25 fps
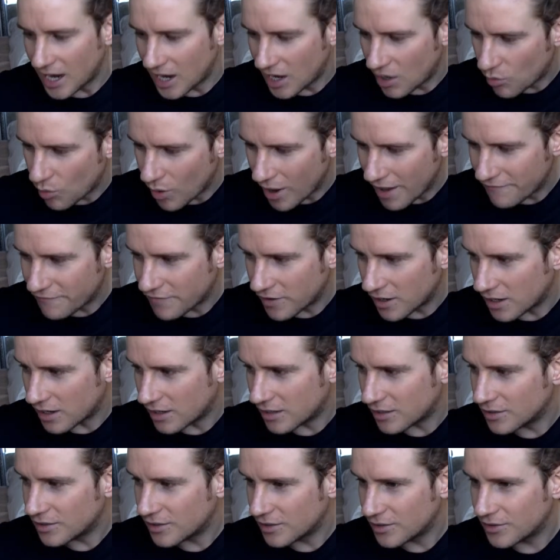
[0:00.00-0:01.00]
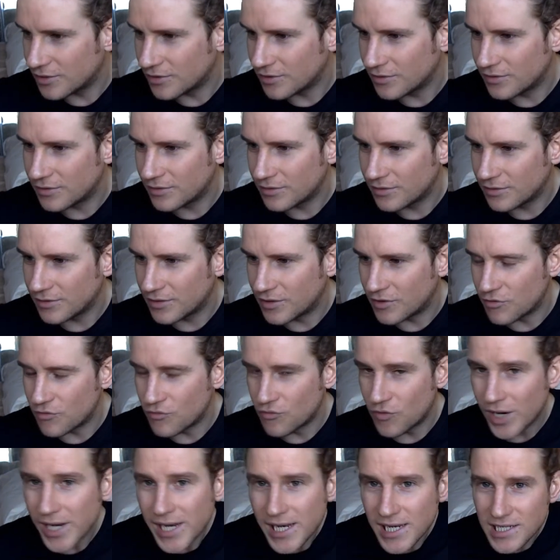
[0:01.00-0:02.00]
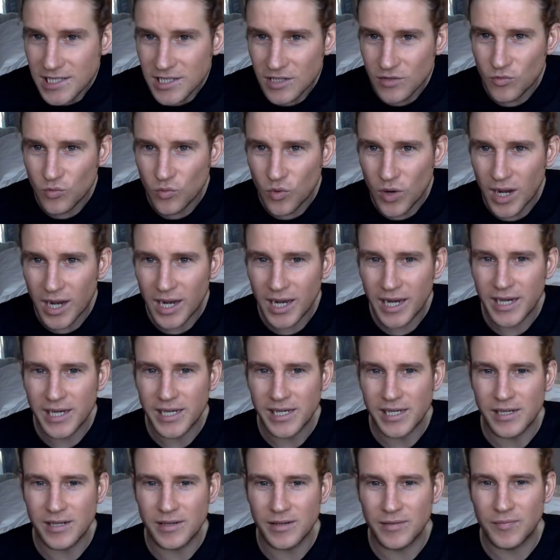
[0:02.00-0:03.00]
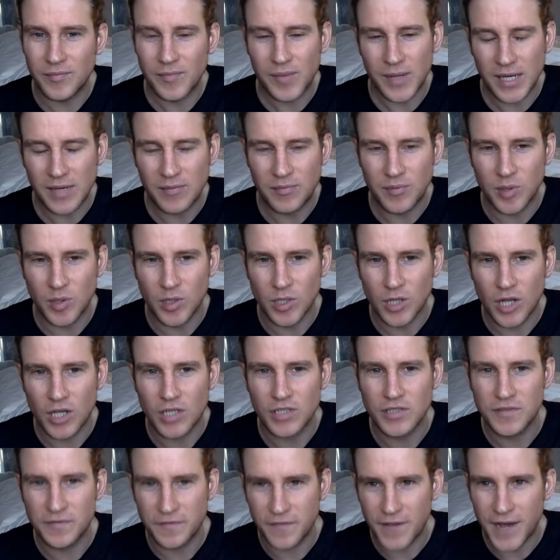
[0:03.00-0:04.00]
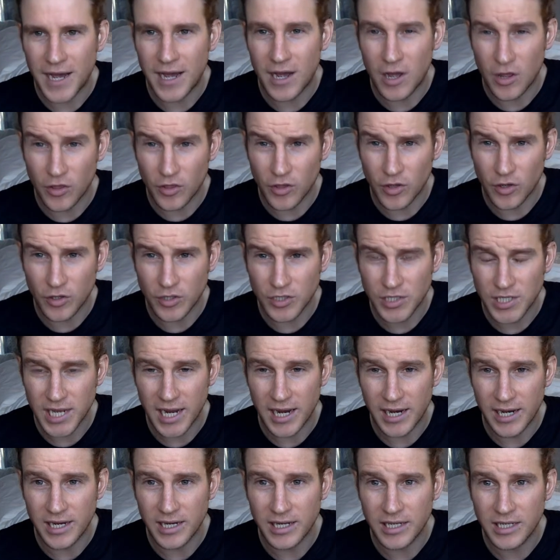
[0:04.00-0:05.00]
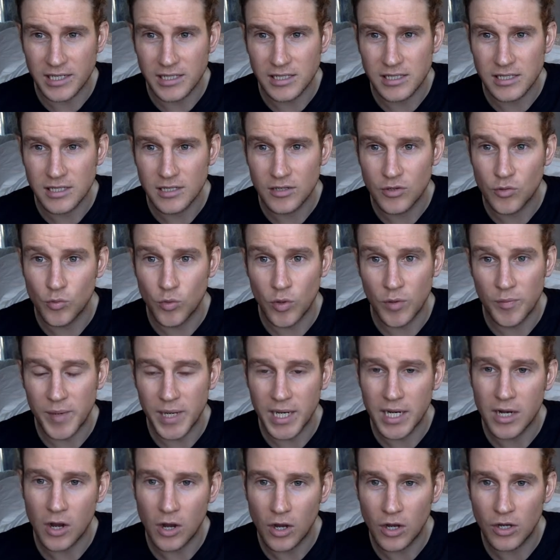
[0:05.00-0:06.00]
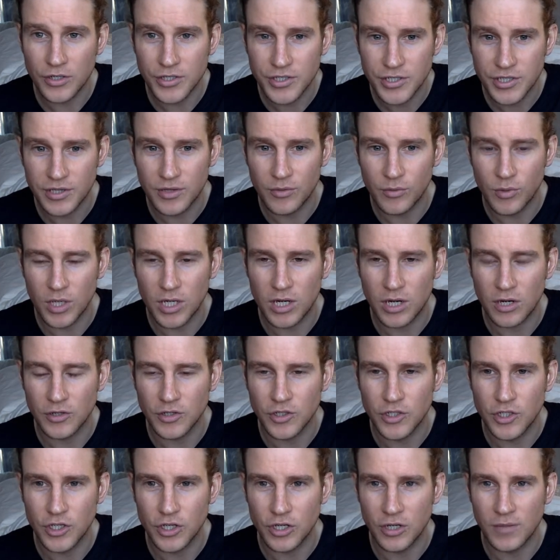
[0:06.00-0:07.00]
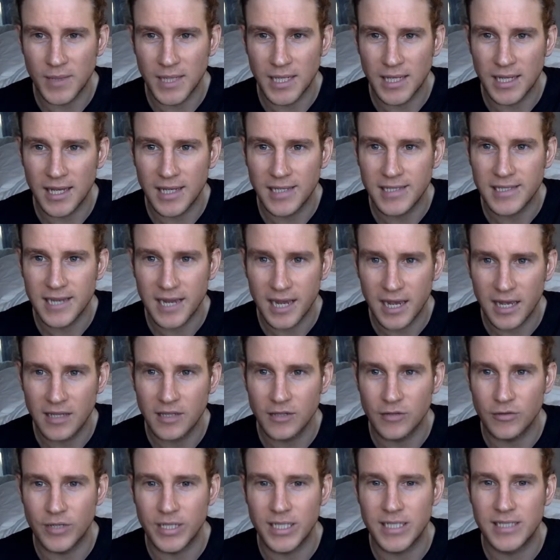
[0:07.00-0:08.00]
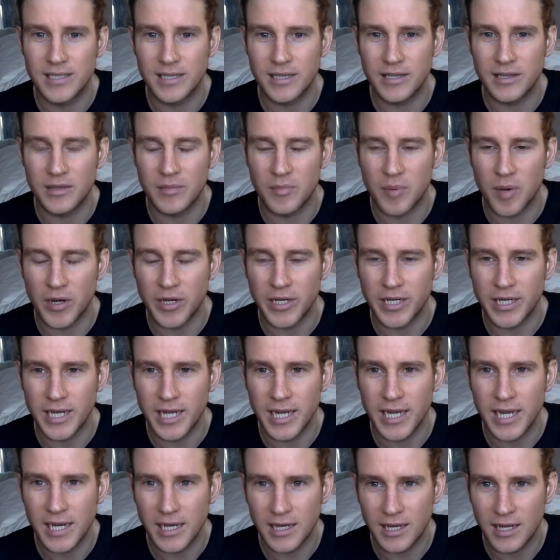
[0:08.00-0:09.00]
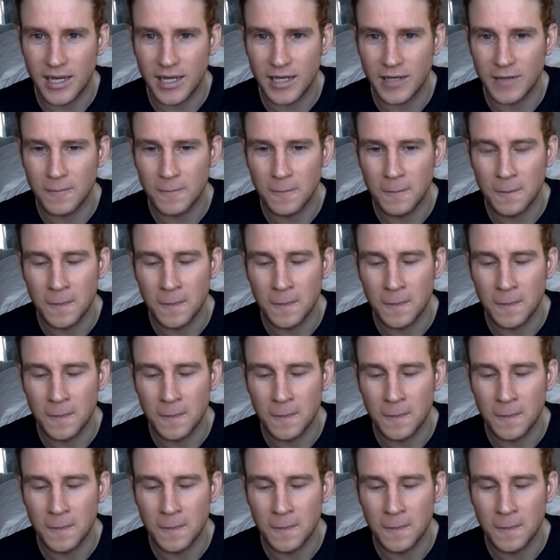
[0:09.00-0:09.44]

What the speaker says: However, the reason why people lost fat on those diets were because they were consuming less calories than the body needed.